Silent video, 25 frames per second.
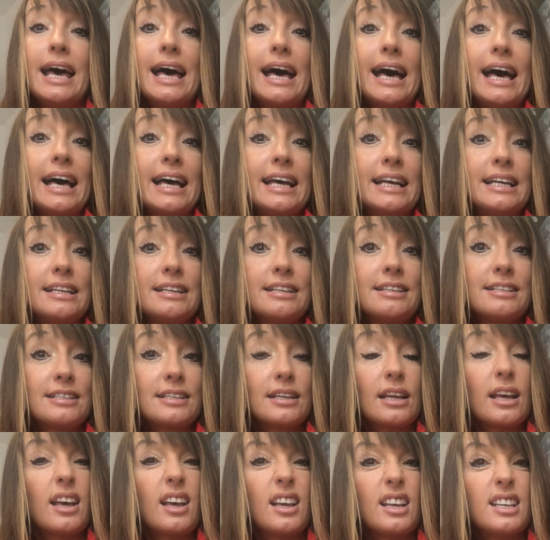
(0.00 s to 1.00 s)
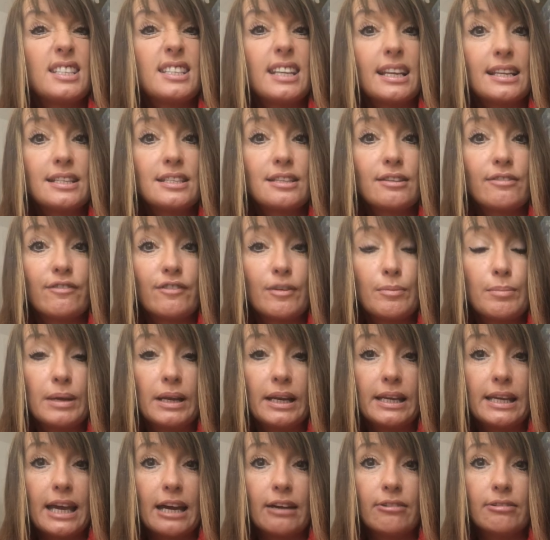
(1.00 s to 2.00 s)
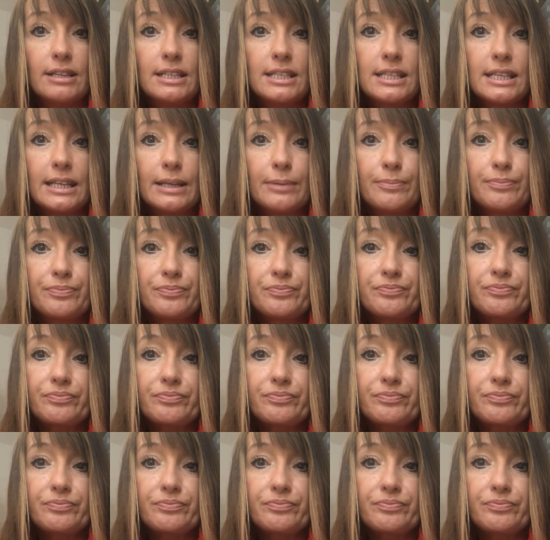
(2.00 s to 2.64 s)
and a sense of familiarity.